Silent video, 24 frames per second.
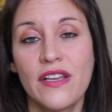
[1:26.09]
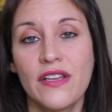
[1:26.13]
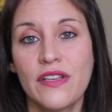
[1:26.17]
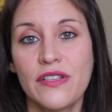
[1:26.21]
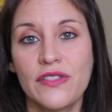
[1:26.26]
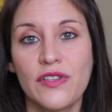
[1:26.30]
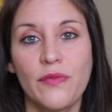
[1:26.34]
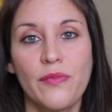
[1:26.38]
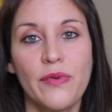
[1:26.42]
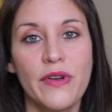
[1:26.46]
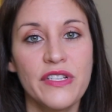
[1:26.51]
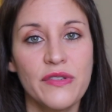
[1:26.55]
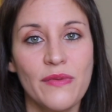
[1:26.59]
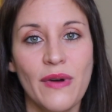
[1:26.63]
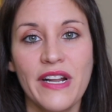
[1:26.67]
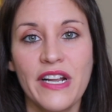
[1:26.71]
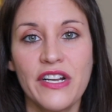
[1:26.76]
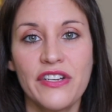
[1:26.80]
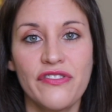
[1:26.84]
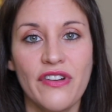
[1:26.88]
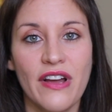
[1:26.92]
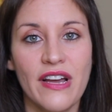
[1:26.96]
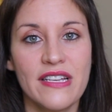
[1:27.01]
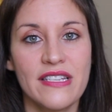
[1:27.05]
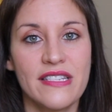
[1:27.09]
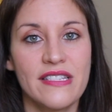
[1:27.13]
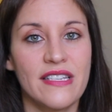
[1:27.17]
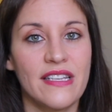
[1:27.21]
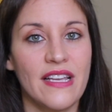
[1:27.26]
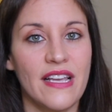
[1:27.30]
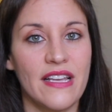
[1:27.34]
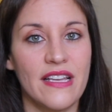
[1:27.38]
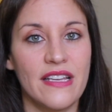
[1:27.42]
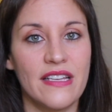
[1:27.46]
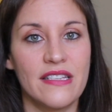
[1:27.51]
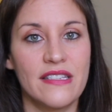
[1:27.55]
So Bree's wedding dress
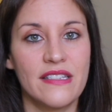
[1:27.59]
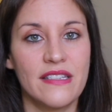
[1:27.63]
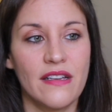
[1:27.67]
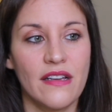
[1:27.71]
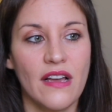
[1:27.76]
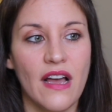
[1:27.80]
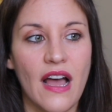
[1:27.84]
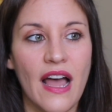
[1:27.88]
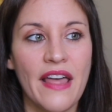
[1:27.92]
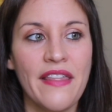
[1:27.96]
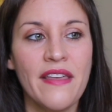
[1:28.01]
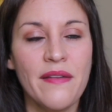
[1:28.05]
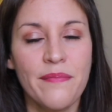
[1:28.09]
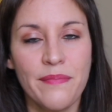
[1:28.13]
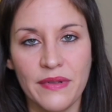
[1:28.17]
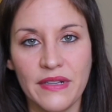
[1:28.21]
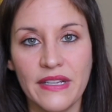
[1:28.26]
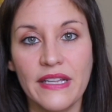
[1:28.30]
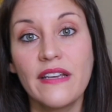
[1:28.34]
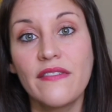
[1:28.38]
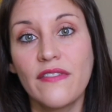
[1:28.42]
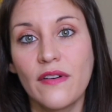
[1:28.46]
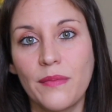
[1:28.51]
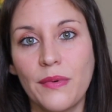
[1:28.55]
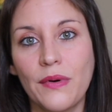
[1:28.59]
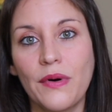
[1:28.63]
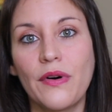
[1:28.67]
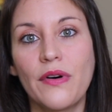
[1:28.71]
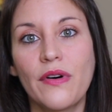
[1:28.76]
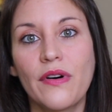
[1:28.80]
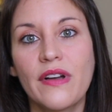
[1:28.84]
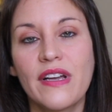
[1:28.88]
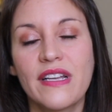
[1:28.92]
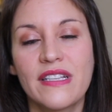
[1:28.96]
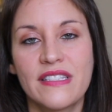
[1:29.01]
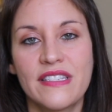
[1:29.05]
is, I think,
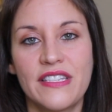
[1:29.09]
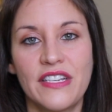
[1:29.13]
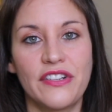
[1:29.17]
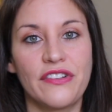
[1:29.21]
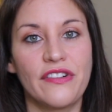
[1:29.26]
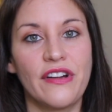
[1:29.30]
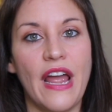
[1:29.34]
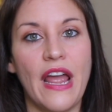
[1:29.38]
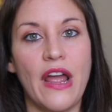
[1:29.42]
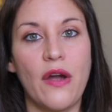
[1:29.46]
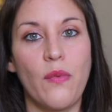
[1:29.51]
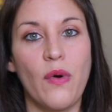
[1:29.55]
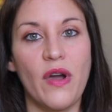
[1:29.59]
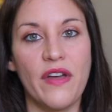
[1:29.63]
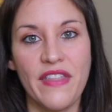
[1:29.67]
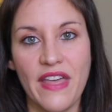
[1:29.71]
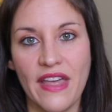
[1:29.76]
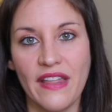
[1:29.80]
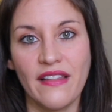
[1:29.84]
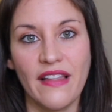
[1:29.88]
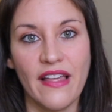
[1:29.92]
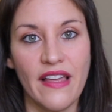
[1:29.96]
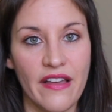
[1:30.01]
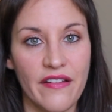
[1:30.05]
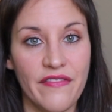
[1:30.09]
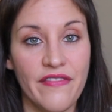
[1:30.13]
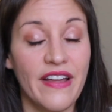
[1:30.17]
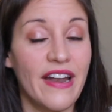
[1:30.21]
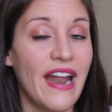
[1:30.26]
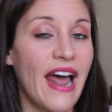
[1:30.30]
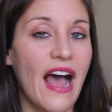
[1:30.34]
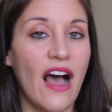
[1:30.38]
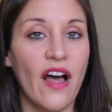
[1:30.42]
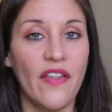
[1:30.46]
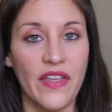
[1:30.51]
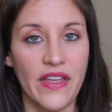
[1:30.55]
believable considering where they live and
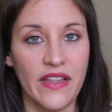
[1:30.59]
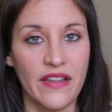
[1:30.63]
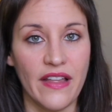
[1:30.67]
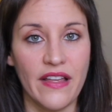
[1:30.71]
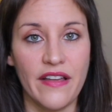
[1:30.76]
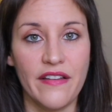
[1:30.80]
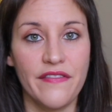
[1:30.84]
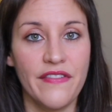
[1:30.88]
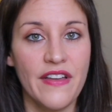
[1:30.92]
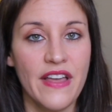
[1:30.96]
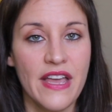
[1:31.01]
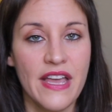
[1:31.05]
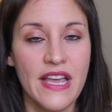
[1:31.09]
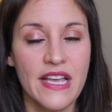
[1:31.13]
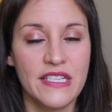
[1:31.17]
how they live.